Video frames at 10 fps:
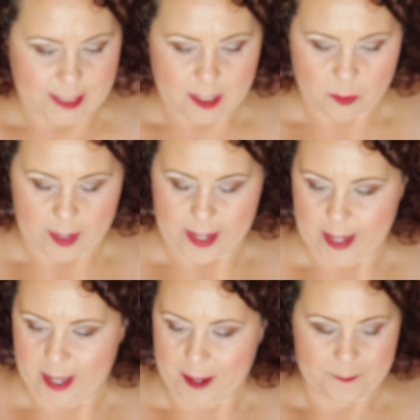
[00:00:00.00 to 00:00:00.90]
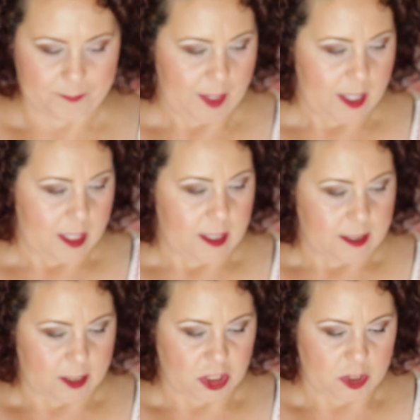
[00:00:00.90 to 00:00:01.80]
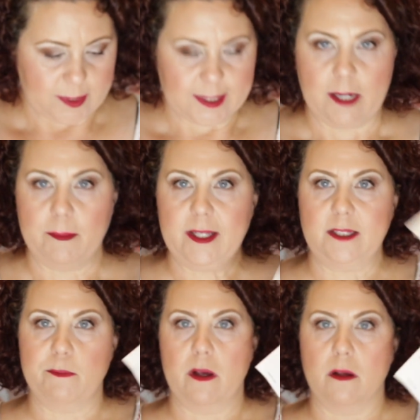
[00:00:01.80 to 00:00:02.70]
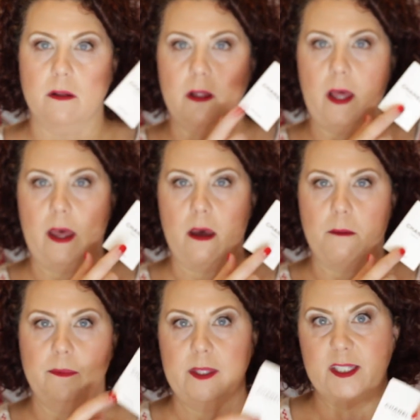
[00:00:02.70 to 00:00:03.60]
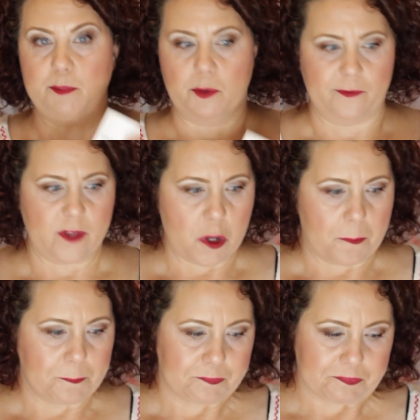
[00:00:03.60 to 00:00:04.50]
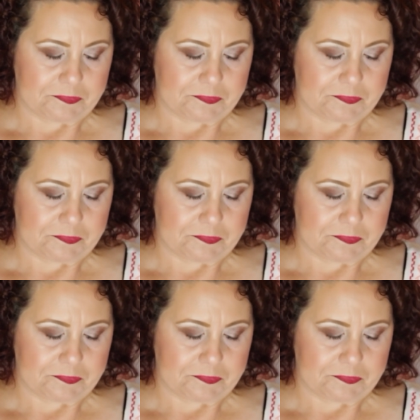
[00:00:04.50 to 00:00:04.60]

Anyway, um, so she was letting me smell um, this perfume